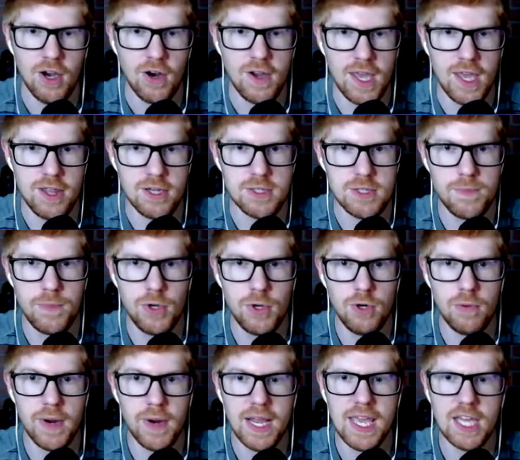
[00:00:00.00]
Okay, there's
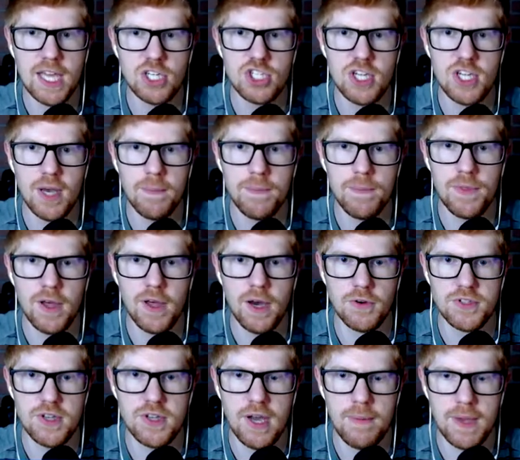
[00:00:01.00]
Boo, but I can't jump,
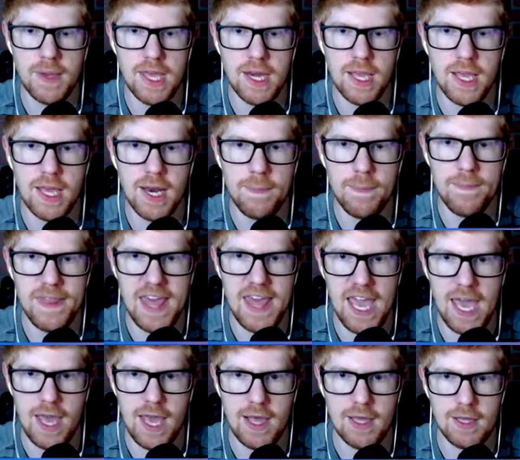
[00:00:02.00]
though, so how am I going to get up
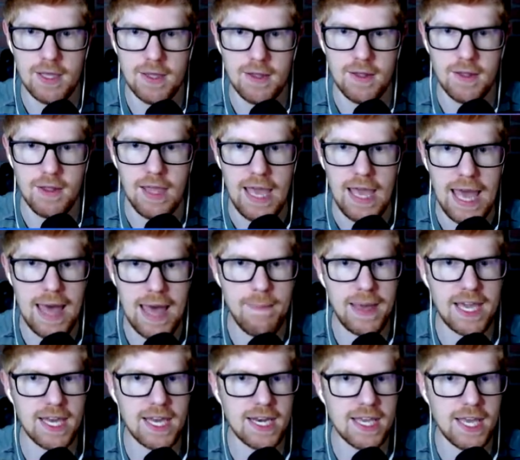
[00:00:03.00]
there? How am
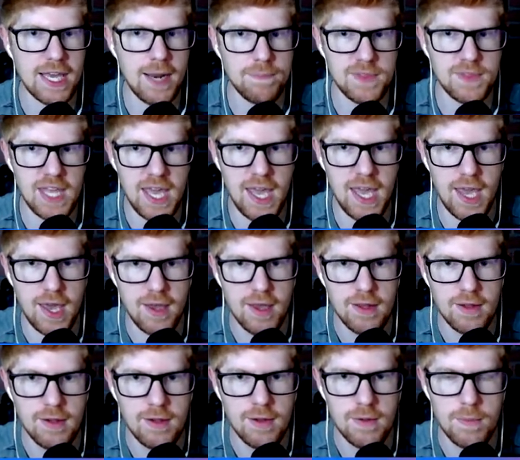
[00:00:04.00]
I going to get up there?
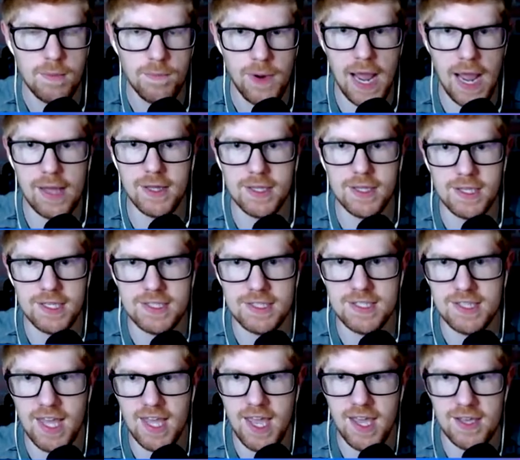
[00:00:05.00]
Probably these
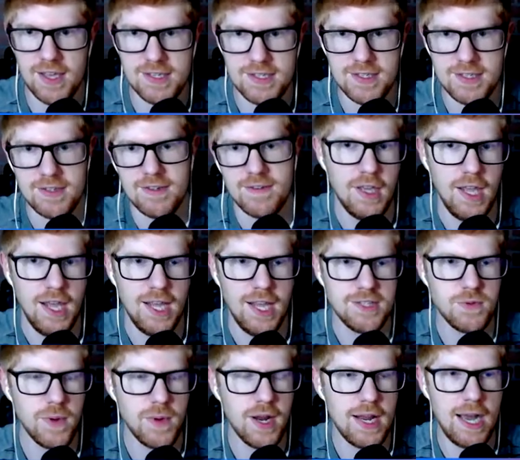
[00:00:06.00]
stairs.
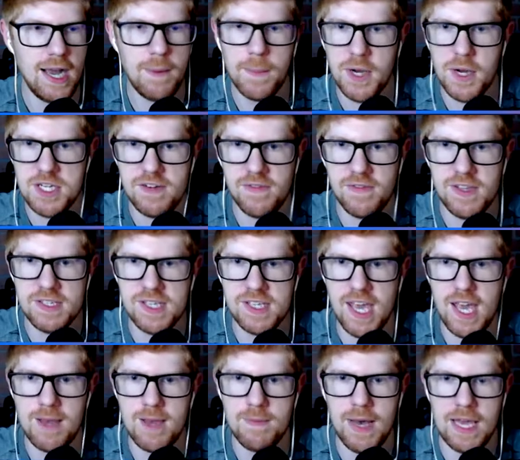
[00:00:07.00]
It's weird how much of this
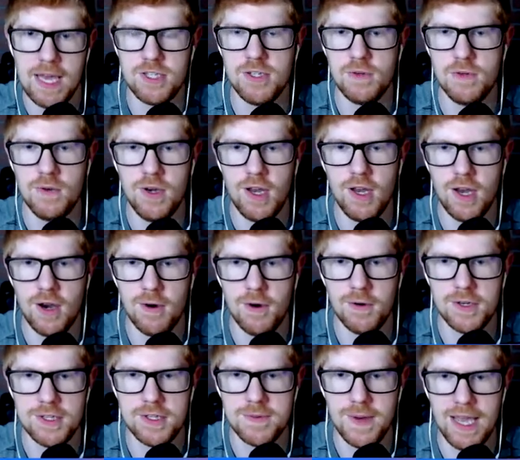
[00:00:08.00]
game I do
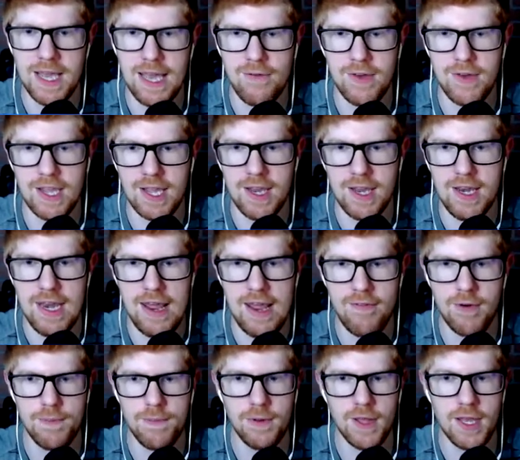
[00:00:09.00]
know, despite having
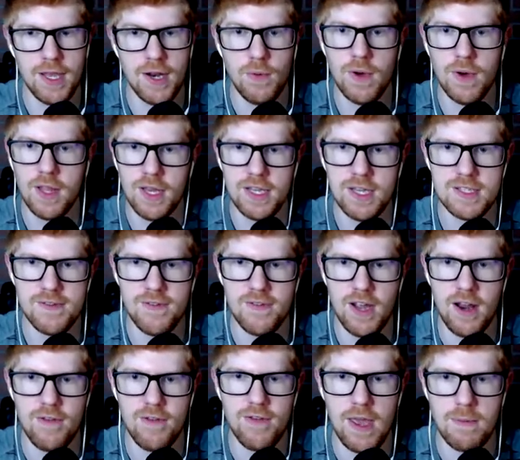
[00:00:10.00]
never played it. Well, it is a
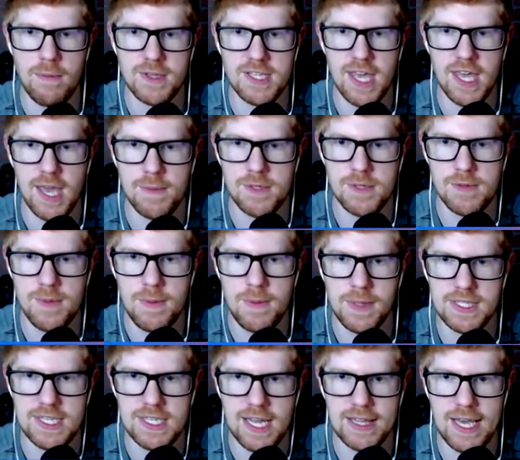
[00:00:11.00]
very famous game, so
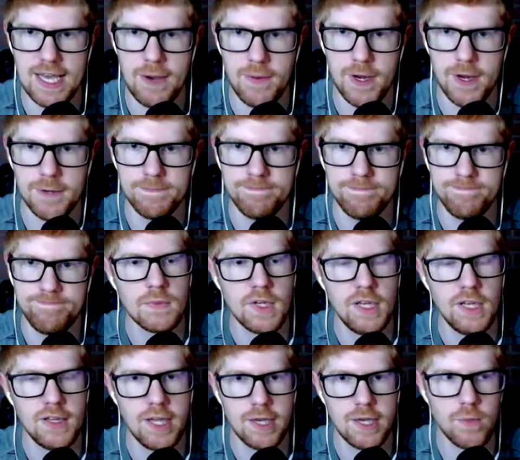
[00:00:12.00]
maybe it's not that weird.
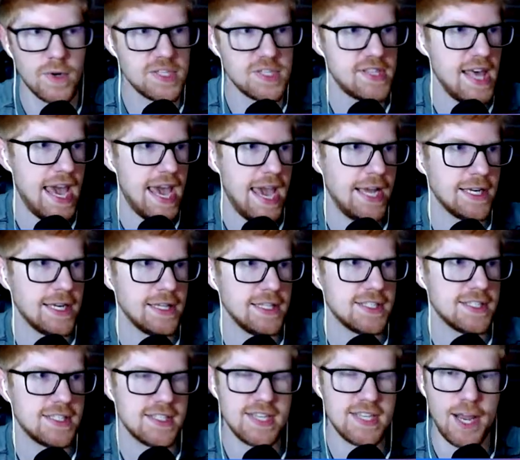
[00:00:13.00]
Like, where's the
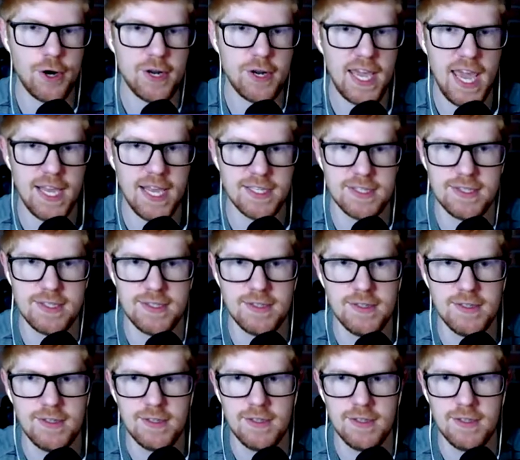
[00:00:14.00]
endless staircase?